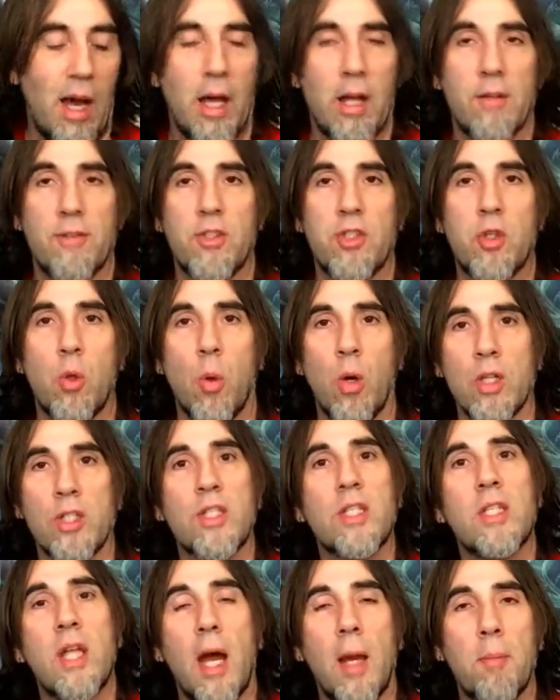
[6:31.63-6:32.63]
out of
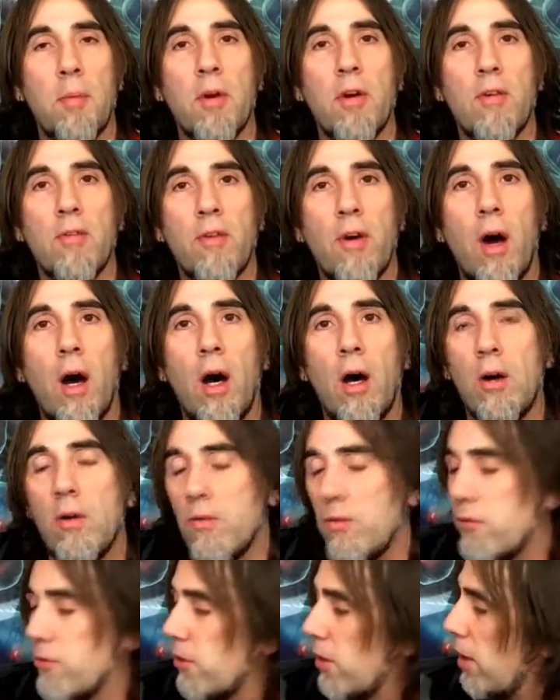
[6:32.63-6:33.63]
sorts type of,
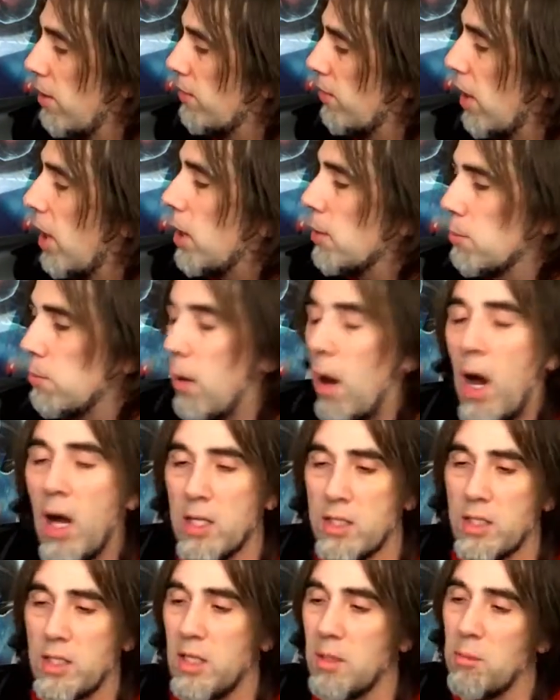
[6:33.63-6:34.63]
of, of
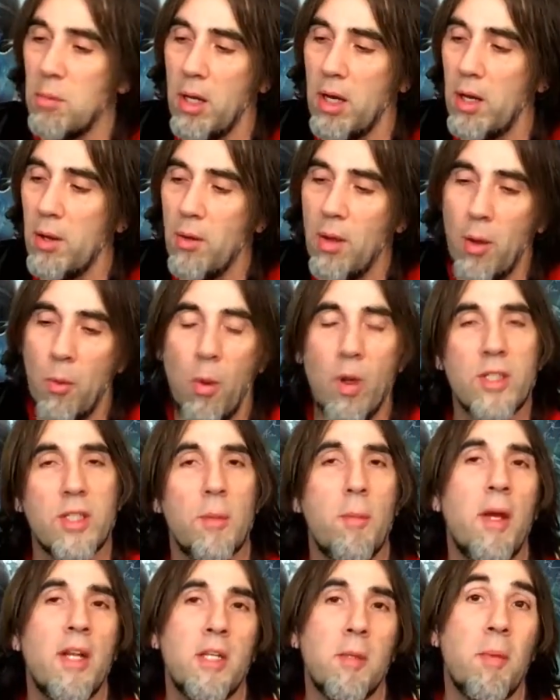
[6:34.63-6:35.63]
unboxing, but it, it,
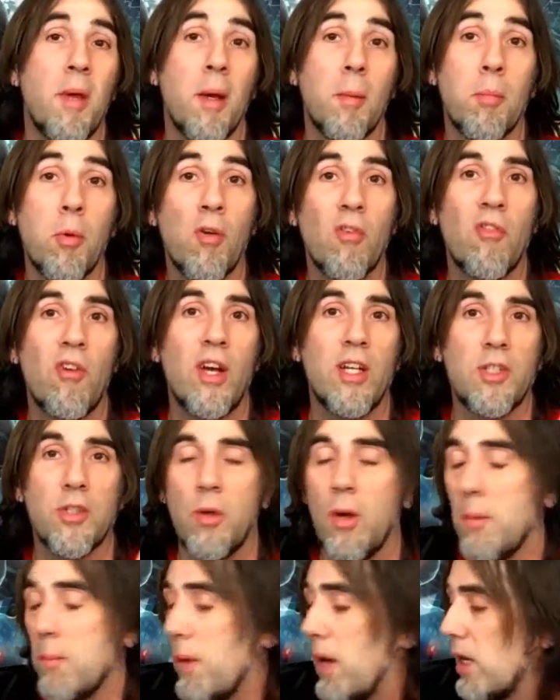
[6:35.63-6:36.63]
wasn't meant to be a
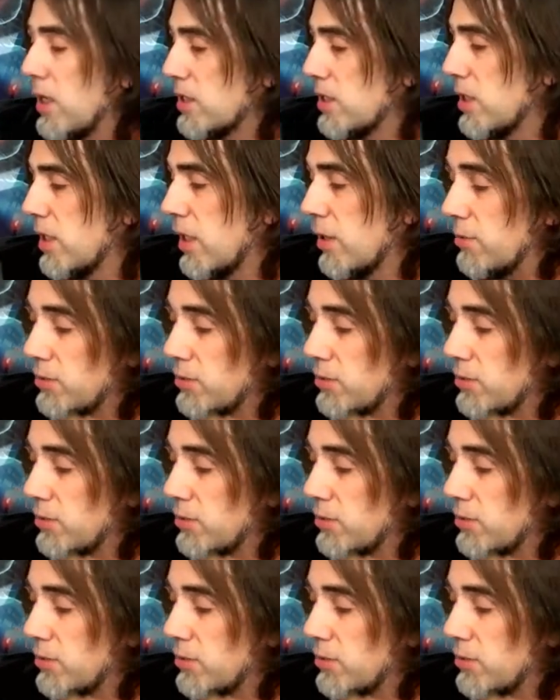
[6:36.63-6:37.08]
professional unboxing.